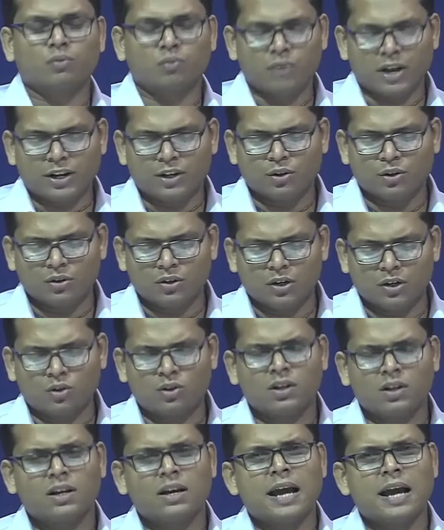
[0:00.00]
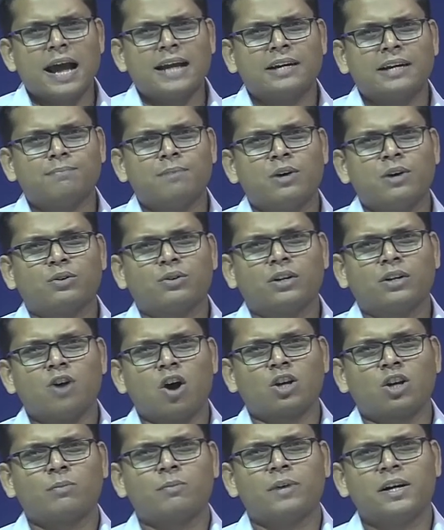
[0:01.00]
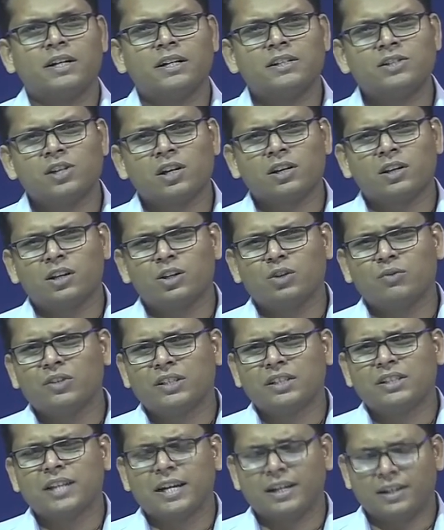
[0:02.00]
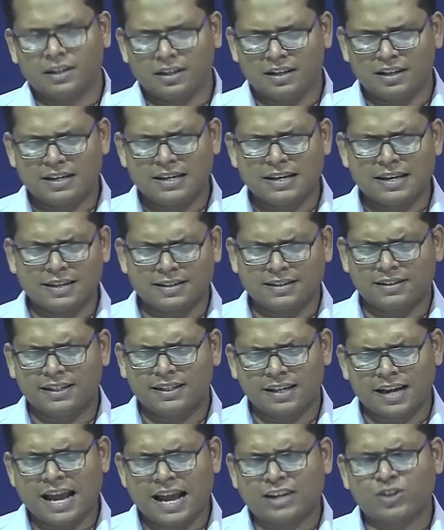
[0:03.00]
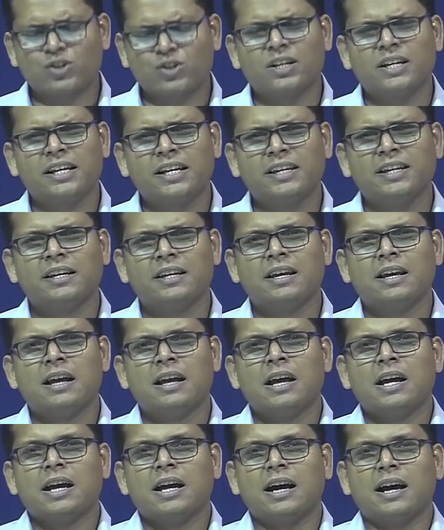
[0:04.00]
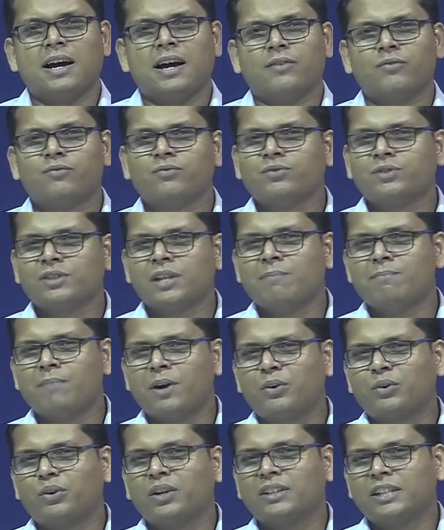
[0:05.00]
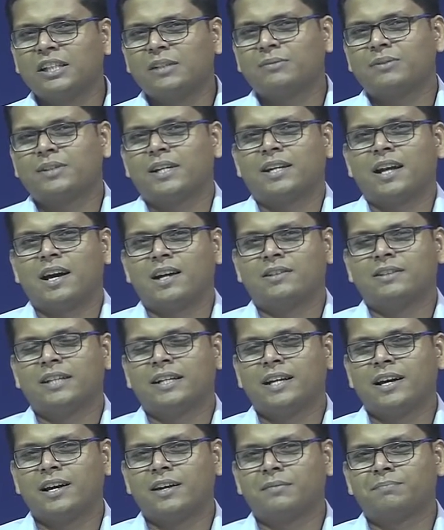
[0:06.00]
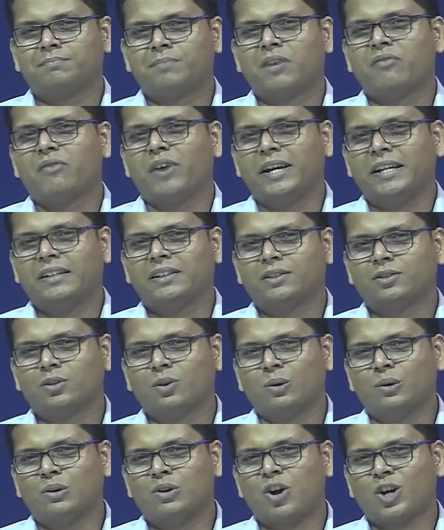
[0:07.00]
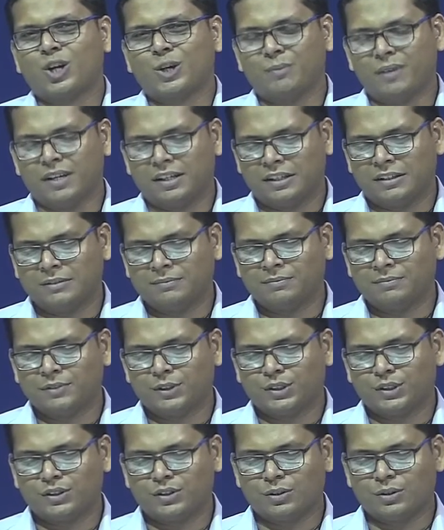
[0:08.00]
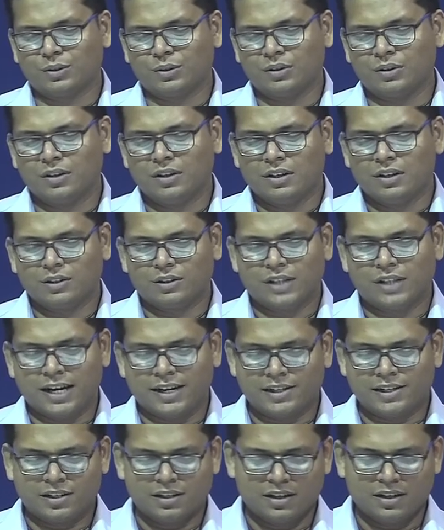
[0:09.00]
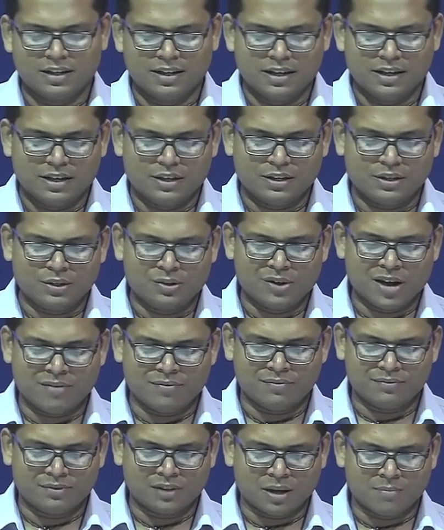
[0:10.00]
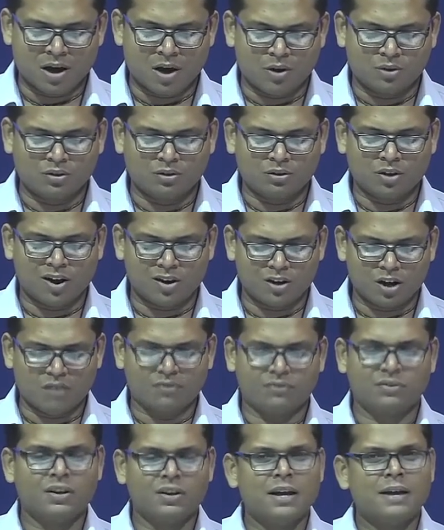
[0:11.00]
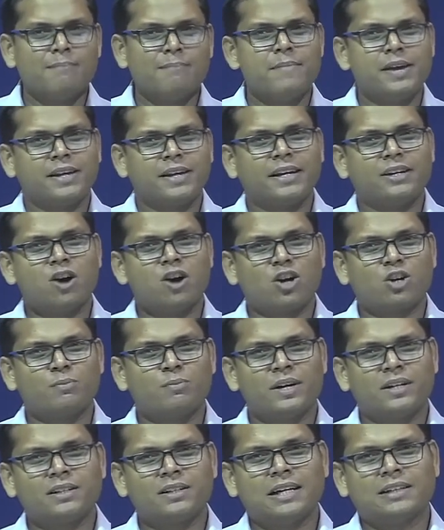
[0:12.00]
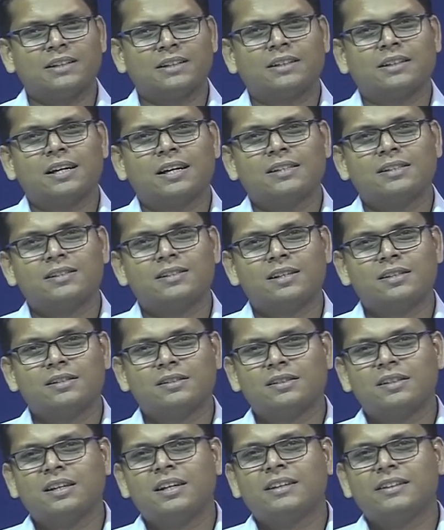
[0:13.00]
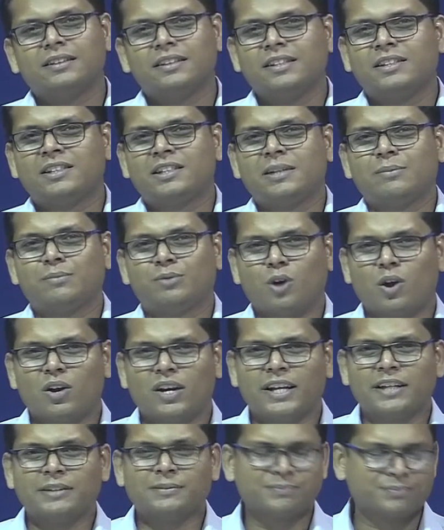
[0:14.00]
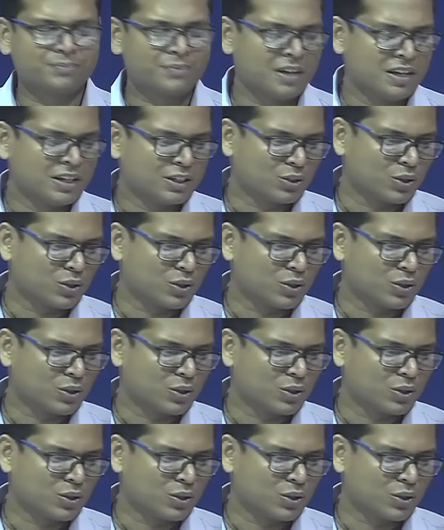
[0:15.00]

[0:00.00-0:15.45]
when you look at a particular document in general, you will see that yes, there are actually some particular themes that are pervading this whole document. So that is, you have somehow thought of making a document that concerns these themes only. So